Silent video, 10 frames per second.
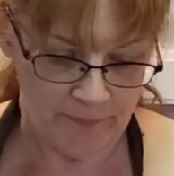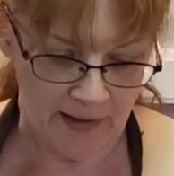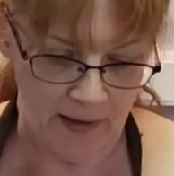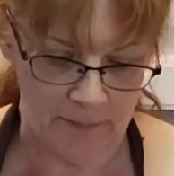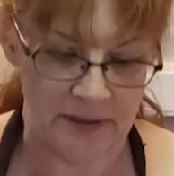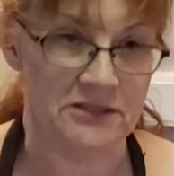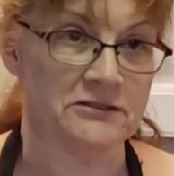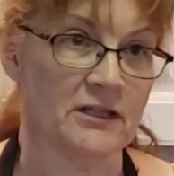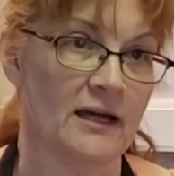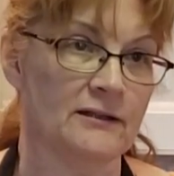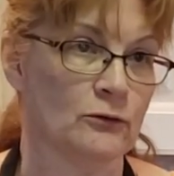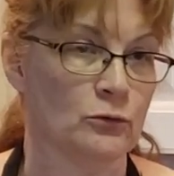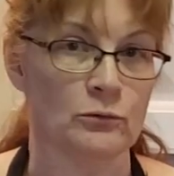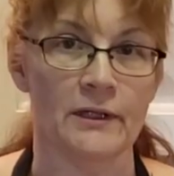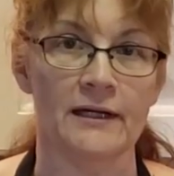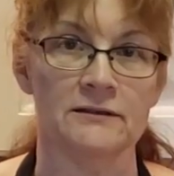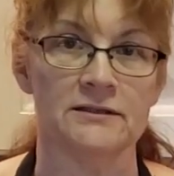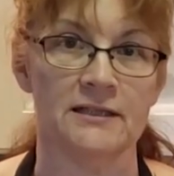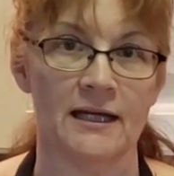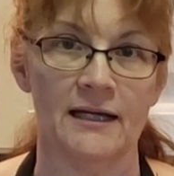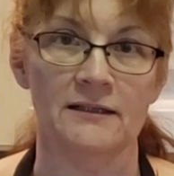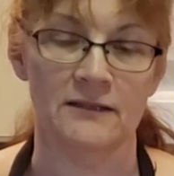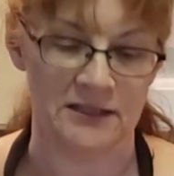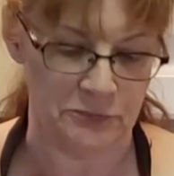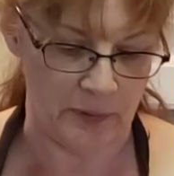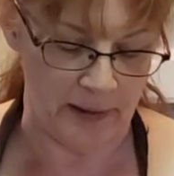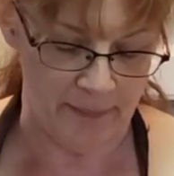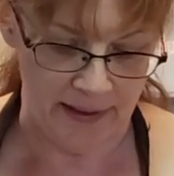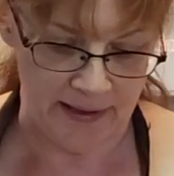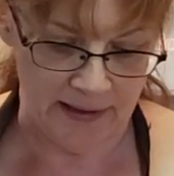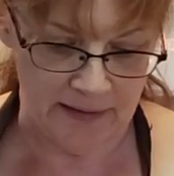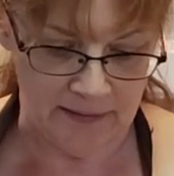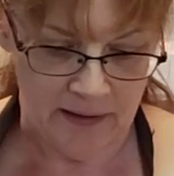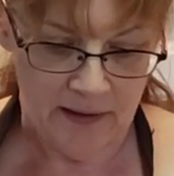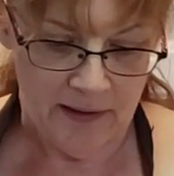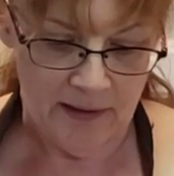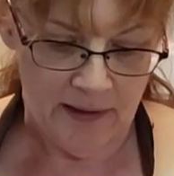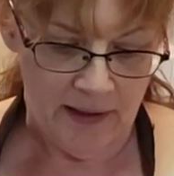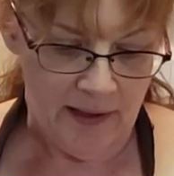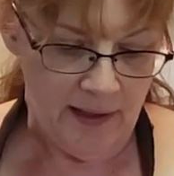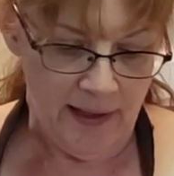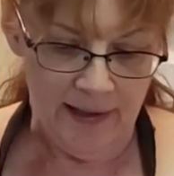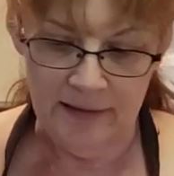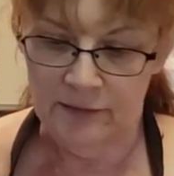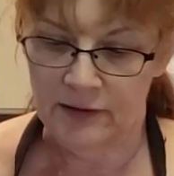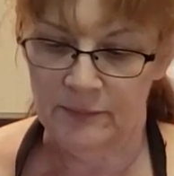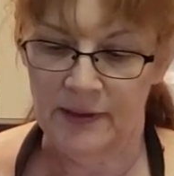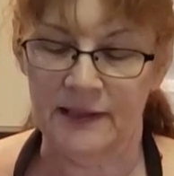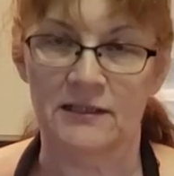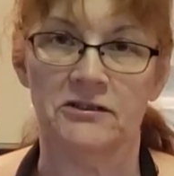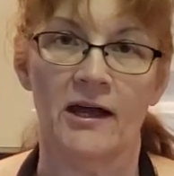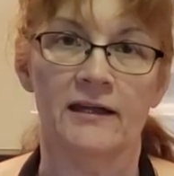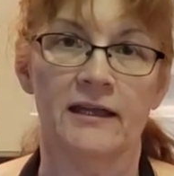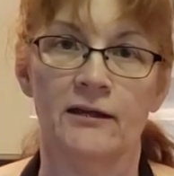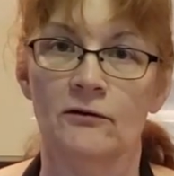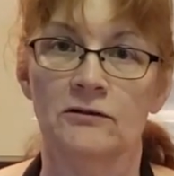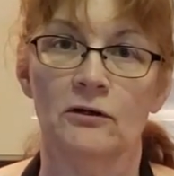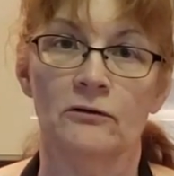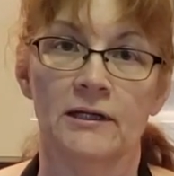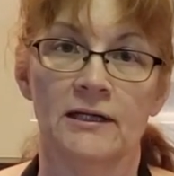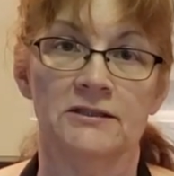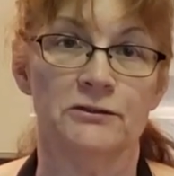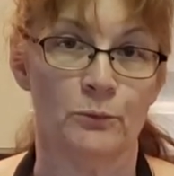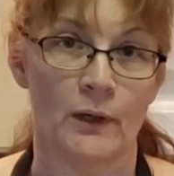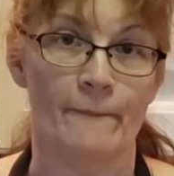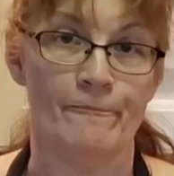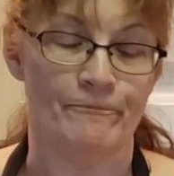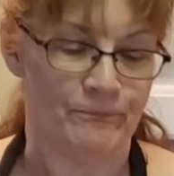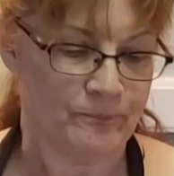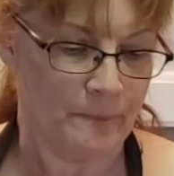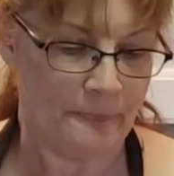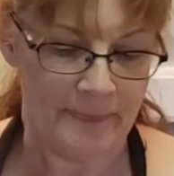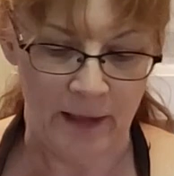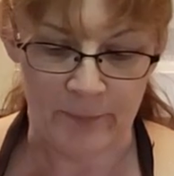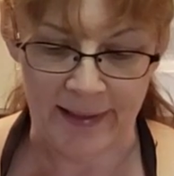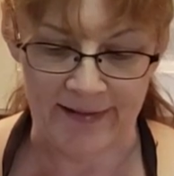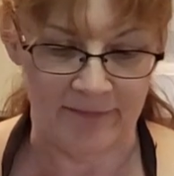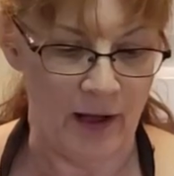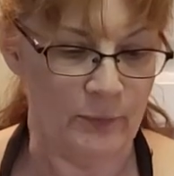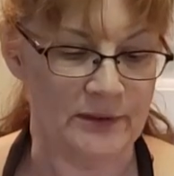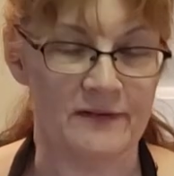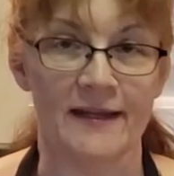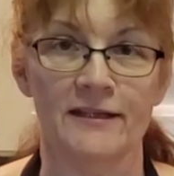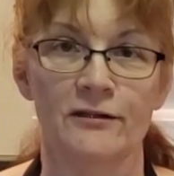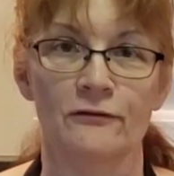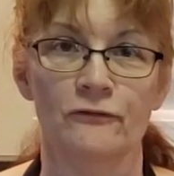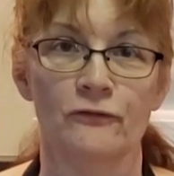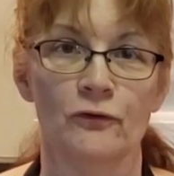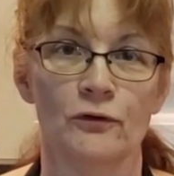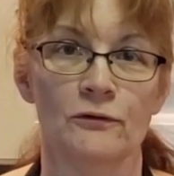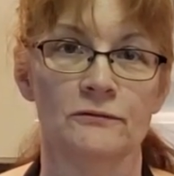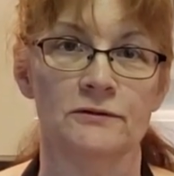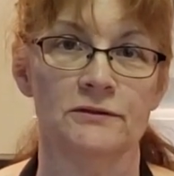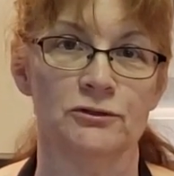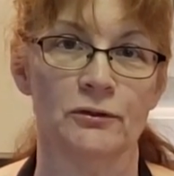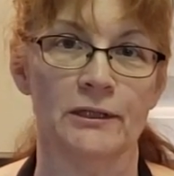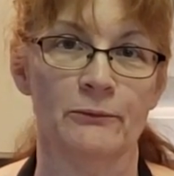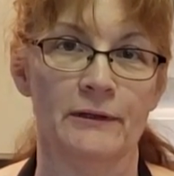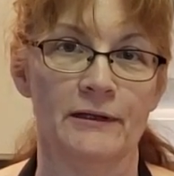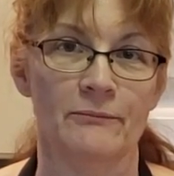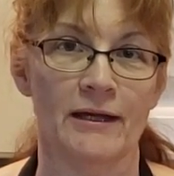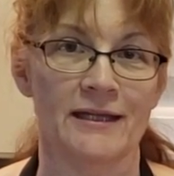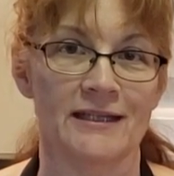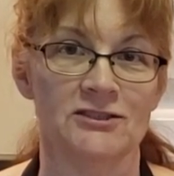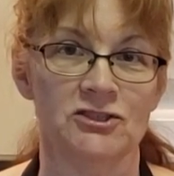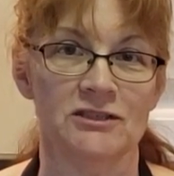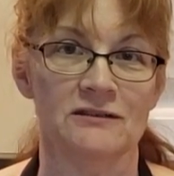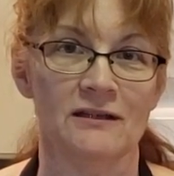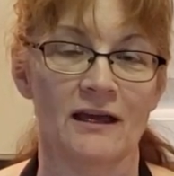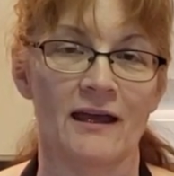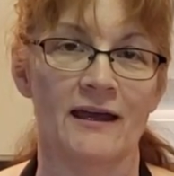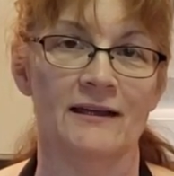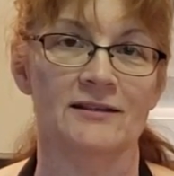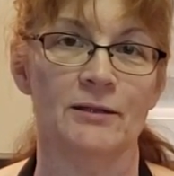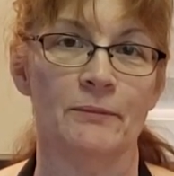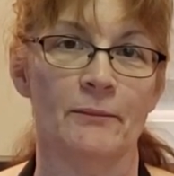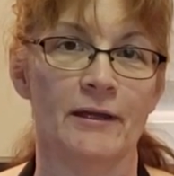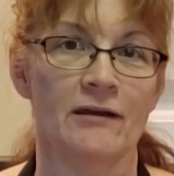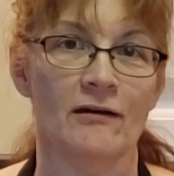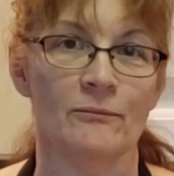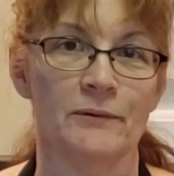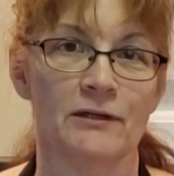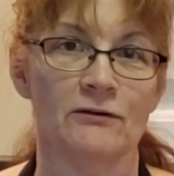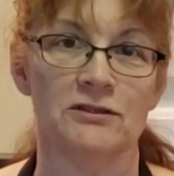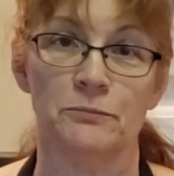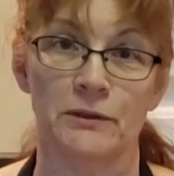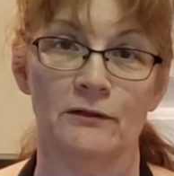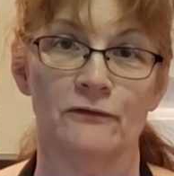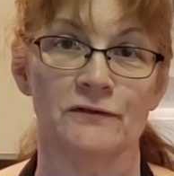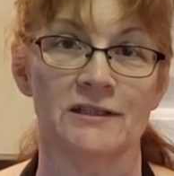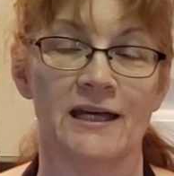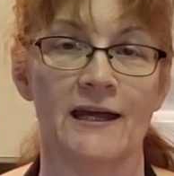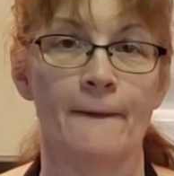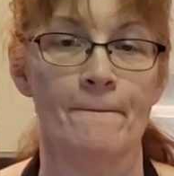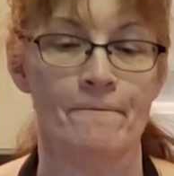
It's kind of cool out today. That's why I made it. And you can make it as high key or low key as you want. Okay, I want to thank you for joining me in my kitchen and keeping me company on this beautiful day.